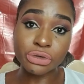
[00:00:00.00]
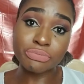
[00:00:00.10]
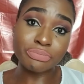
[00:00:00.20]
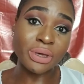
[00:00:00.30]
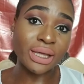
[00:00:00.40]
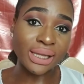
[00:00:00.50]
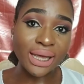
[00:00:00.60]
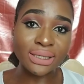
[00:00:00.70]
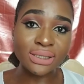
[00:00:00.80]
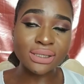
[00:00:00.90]
you may
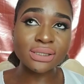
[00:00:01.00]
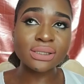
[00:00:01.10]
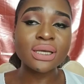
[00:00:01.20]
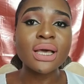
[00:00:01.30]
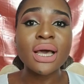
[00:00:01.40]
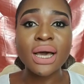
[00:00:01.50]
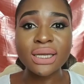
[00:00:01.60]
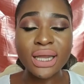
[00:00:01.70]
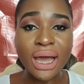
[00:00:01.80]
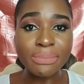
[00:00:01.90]
like this.
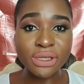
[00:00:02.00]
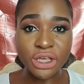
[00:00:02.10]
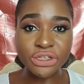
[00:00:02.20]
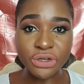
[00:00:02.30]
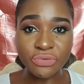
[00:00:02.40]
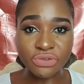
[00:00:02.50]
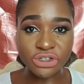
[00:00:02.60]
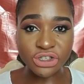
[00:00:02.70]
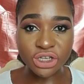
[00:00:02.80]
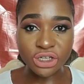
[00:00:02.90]
And the application of this
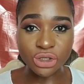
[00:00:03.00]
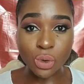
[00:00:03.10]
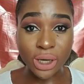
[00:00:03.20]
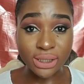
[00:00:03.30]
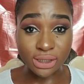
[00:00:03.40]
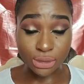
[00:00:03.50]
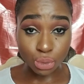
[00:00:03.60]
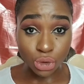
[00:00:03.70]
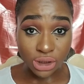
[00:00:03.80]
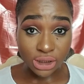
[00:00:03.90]
shade is quite
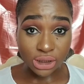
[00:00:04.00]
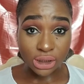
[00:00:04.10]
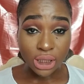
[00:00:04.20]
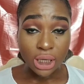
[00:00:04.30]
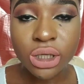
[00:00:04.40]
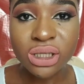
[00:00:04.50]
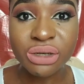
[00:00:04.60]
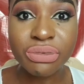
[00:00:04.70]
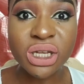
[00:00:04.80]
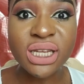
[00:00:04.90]
smooth. It's a
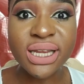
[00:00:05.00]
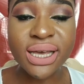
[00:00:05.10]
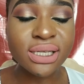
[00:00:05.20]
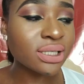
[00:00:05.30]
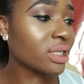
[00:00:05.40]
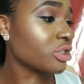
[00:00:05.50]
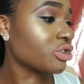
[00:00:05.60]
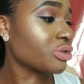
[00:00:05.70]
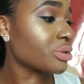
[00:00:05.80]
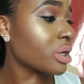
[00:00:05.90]
really nice
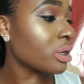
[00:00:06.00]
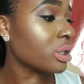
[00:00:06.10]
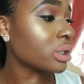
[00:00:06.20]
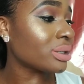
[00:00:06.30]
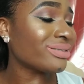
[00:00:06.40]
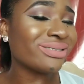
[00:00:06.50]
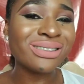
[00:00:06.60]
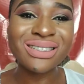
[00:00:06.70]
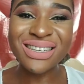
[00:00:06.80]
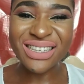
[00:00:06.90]
natural
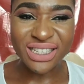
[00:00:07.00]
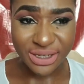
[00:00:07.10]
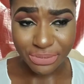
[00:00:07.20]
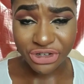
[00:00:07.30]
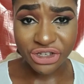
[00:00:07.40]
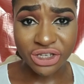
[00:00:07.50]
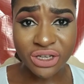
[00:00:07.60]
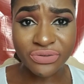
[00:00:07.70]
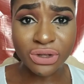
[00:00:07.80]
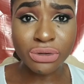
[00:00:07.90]
lip shade
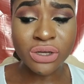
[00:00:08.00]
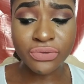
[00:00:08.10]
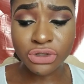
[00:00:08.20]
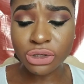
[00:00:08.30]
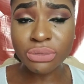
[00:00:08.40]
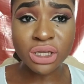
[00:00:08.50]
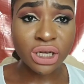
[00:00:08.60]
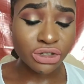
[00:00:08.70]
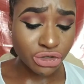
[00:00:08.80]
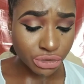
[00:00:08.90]
if you're looking for something
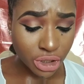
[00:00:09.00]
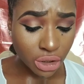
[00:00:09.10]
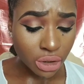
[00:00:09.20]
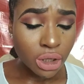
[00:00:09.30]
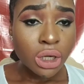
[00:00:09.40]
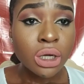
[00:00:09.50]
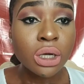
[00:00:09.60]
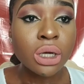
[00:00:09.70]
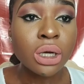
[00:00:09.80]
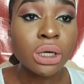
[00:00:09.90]
natural.
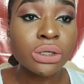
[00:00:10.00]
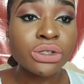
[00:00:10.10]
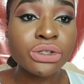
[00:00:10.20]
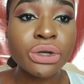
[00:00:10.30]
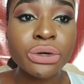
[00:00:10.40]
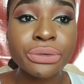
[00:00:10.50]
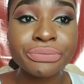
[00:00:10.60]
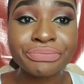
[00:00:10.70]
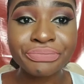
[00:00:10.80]
So